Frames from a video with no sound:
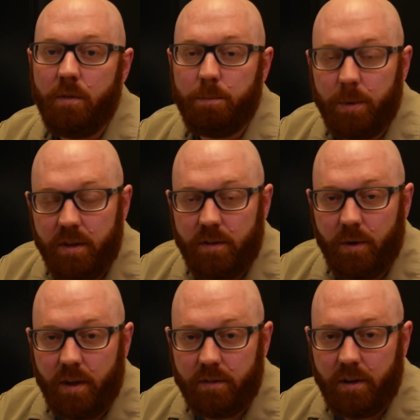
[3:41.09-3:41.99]
Please don't
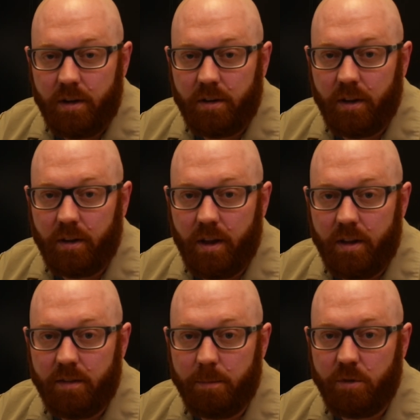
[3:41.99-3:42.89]
hesitate to click like
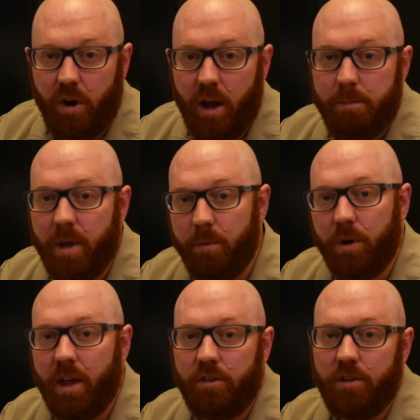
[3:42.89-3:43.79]
and subscribe, and we'll
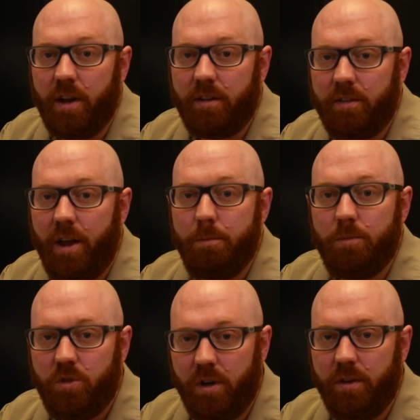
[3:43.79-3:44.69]
catch you next time.
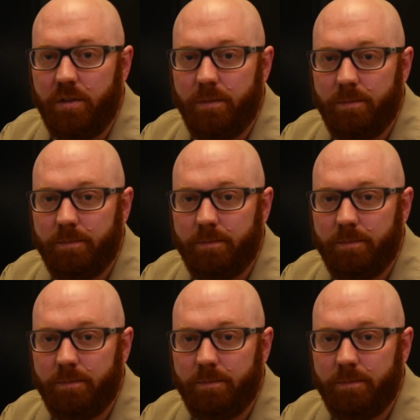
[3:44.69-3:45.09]
Cheers.